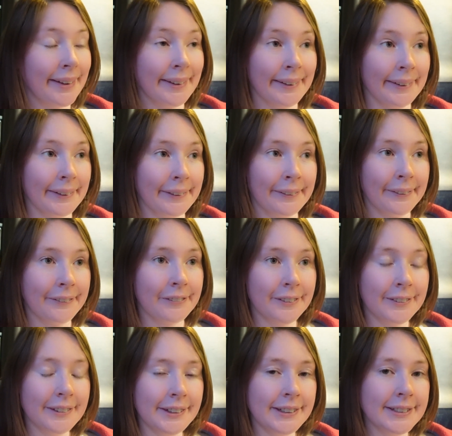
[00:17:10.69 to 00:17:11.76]
I don't know the
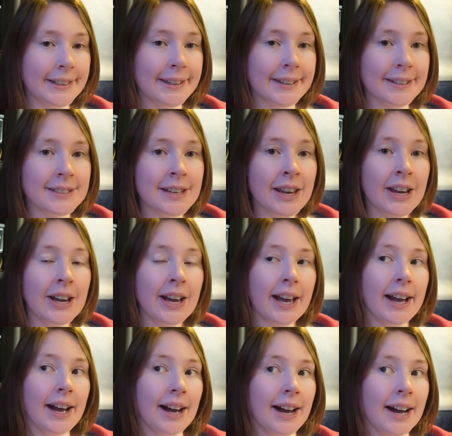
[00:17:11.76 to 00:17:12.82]
full details.
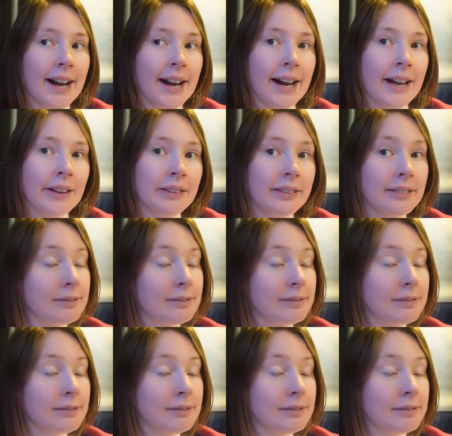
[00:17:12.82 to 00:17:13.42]
We